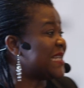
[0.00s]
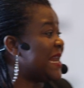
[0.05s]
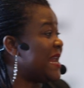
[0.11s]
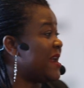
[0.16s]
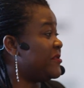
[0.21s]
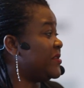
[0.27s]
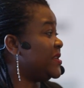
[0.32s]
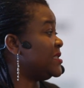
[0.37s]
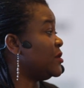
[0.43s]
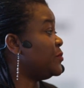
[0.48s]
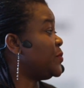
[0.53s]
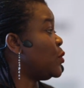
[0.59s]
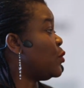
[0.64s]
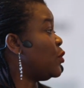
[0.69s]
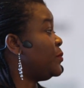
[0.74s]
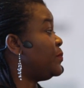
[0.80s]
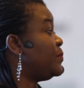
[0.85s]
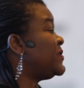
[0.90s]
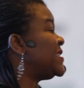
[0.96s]
salaries. They'll be
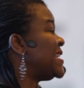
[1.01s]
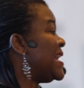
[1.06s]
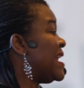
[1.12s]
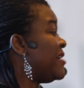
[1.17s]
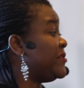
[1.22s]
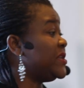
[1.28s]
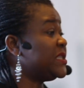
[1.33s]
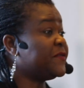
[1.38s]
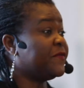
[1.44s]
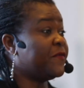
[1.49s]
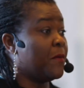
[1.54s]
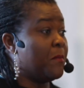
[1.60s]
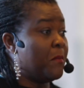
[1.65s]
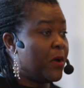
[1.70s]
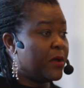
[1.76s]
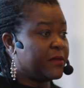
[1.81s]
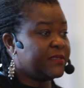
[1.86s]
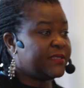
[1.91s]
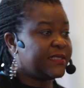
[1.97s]
owed salaries for
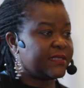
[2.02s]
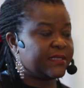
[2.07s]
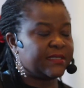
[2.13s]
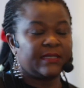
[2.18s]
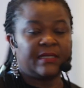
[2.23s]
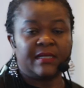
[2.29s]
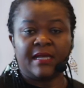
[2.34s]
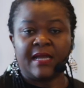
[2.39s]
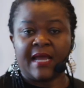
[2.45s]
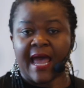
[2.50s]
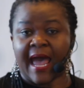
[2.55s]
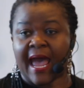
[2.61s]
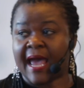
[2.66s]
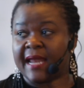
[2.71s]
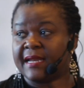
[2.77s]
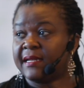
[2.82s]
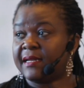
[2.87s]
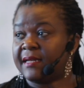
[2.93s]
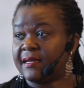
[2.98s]
months.
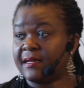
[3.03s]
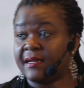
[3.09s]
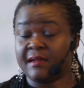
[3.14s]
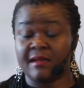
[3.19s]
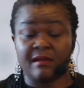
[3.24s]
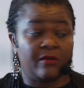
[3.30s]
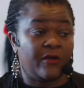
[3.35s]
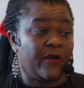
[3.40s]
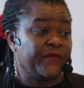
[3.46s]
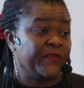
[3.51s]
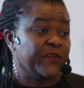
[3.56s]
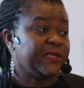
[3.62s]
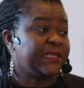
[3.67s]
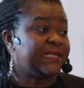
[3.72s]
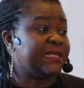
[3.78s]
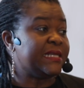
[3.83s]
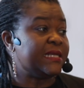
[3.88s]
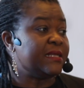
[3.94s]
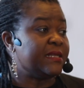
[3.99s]
And
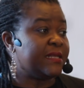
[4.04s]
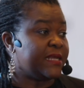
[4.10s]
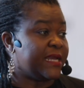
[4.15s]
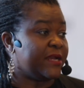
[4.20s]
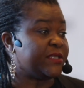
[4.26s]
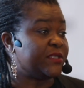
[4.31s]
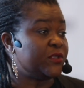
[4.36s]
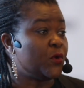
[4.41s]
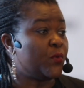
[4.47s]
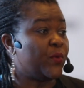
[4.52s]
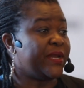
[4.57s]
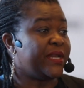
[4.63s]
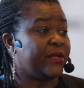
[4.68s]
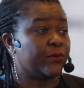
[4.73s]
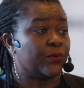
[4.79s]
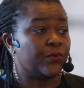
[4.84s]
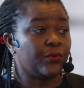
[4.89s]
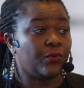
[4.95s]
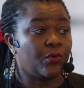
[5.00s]
obviously, there is no way
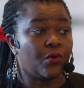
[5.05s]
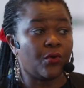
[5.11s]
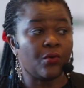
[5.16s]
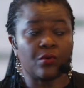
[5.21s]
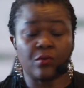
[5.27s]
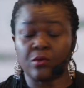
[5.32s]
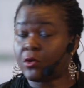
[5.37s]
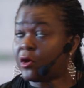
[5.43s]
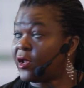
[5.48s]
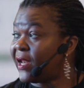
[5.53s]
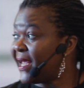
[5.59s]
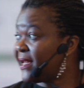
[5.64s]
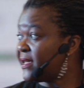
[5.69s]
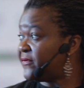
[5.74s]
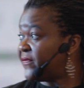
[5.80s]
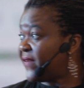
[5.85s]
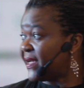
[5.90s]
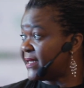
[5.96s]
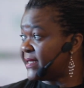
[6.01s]
they could go collect
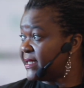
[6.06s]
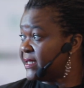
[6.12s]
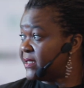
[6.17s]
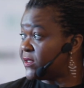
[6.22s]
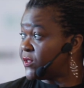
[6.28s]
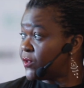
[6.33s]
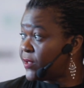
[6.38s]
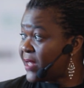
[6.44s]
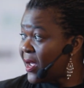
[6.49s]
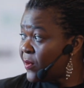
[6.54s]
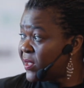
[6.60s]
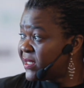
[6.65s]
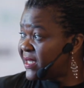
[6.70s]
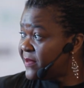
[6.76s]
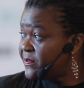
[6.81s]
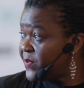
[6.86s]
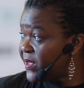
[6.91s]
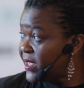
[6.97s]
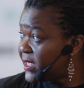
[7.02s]
the vaccine. So that was
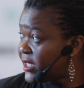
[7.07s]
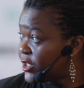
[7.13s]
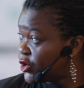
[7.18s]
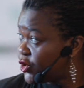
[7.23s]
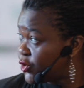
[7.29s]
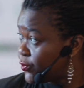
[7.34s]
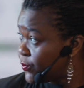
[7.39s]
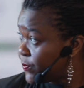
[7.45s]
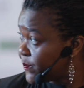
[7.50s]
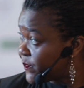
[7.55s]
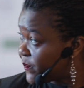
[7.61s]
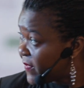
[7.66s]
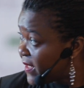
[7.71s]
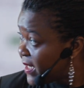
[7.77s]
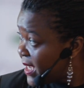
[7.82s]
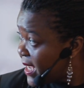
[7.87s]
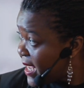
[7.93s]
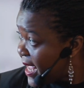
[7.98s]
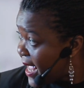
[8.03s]
a big issue.
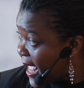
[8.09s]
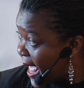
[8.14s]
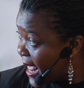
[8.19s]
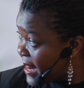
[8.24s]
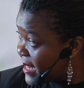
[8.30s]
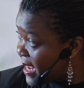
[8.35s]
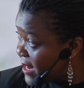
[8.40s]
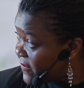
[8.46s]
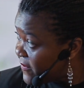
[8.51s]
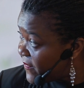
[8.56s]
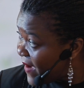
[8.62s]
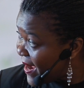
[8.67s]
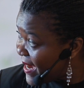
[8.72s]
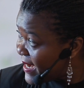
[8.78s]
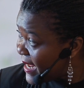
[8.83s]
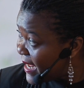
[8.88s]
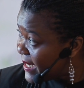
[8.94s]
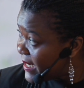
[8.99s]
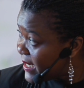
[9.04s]
And
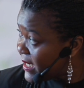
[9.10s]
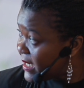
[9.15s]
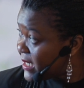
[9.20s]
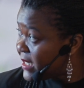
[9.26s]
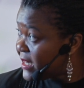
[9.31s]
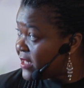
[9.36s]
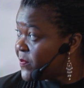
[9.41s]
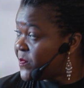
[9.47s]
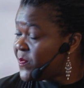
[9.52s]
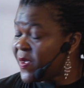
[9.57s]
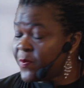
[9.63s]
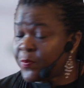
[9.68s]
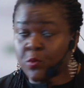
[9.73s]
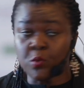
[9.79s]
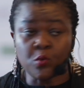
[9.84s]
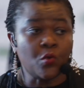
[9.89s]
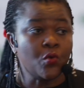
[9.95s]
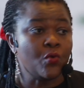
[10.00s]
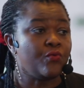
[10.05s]
finally, the
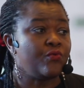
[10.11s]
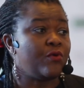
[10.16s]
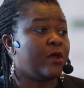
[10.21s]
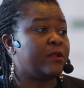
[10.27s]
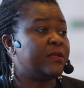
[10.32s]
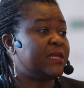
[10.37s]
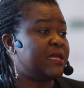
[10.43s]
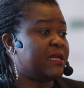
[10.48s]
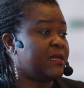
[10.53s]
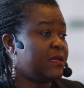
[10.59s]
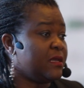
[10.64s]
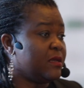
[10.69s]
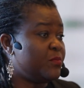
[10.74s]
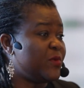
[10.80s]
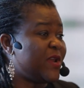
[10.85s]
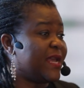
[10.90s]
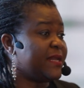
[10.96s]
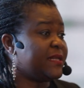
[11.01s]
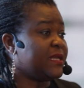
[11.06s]
people who run the
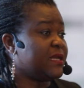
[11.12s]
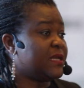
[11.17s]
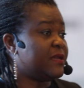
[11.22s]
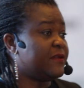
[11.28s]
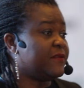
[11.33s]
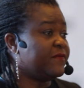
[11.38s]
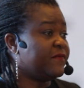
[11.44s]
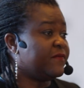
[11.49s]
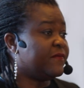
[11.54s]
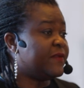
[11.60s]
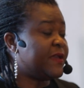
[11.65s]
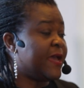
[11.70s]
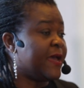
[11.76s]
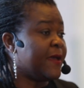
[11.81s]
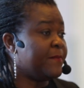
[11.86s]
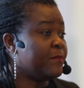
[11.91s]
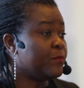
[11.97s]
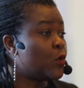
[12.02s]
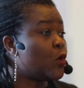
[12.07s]

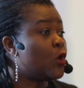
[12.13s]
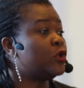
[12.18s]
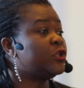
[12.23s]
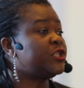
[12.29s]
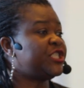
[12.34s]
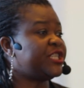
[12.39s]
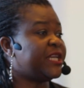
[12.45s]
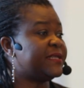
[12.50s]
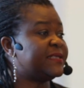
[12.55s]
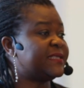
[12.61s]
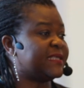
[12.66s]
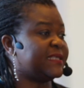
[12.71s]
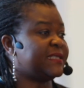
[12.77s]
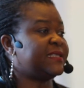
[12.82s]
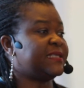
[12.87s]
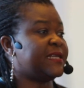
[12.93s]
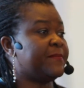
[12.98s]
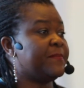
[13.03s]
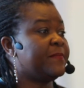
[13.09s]
cold chain
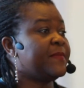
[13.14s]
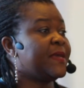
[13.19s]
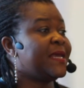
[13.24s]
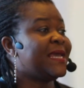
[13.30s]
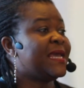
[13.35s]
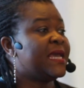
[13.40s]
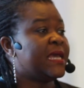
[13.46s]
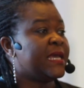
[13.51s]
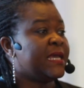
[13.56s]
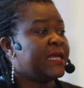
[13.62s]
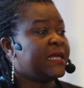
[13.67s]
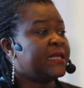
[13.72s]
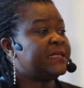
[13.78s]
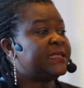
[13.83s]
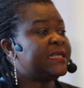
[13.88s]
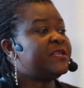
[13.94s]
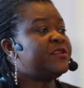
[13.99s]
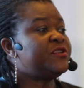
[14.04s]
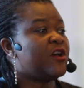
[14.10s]
system
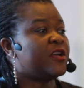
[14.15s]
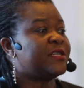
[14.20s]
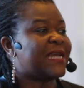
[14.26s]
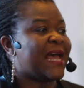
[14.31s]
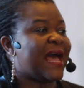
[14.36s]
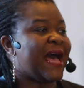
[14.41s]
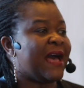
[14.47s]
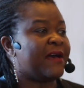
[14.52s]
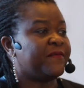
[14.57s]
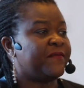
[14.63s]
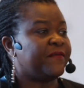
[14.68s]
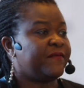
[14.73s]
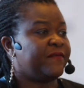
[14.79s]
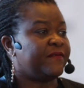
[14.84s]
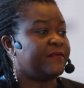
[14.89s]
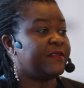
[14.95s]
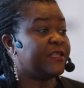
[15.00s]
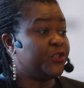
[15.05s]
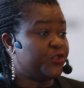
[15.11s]
did not have
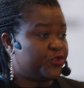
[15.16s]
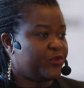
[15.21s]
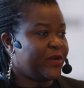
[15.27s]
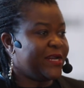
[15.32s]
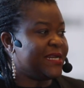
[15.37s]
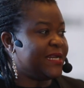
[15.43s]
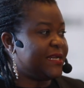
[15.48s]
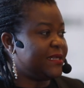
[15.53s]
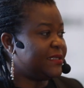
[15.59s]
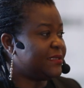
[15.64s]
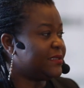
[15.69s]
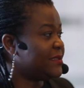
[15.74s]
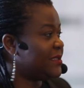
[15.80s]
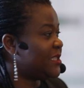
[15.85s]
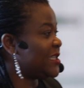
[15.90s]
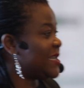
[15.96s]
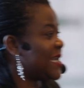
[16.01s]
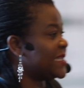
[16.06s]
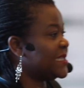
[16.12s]
the training.
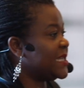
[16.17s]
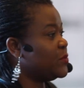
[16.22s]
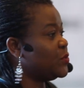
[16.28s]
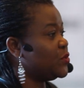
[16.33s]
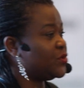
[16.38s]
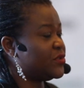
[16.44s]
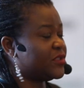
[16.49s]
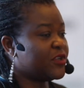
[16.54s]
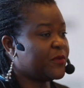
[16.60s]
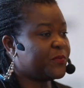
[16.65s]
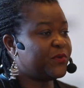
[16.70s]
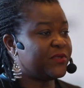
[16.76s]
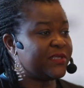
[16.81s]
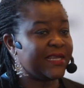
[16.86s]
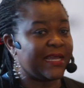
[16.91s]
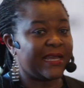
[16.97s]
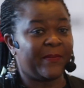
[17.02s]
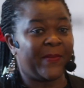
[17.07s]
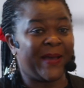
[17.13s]
Chika said we should stop
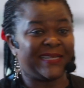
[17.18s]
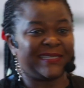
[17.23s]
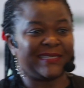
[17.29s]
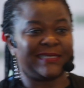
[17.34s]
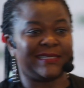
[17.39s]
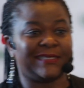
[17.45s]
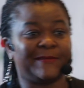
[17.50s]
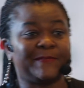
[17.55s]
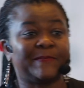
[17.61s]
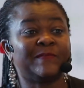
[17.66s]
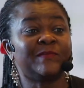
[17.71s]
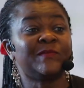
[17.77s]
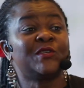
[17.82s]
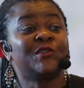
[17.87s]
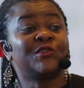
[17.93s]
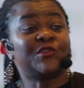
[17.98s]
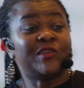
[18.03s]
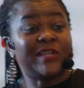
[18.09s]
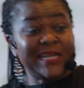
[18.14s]
using capacity.
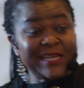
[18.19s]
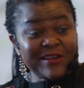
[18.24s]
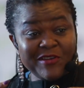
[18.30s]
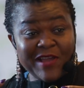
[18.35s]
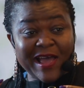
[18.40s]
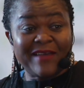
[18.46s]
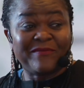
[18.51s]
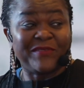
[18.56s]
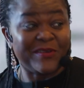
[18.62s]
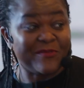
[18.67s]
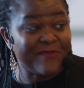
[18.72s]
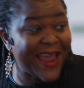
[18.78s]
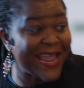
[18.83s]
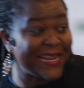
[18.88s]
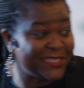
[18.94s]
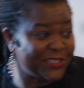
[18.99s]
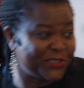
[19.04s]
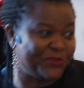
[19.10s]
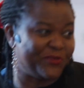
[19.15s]
So they didn't have the
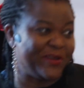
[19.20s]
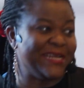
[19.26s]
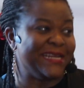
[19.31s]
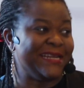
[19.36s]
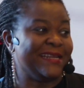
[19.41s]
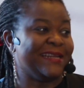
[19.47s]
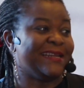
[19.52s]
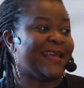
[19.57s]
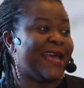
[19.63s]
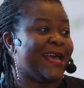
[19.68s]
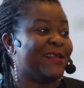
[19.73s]
right training.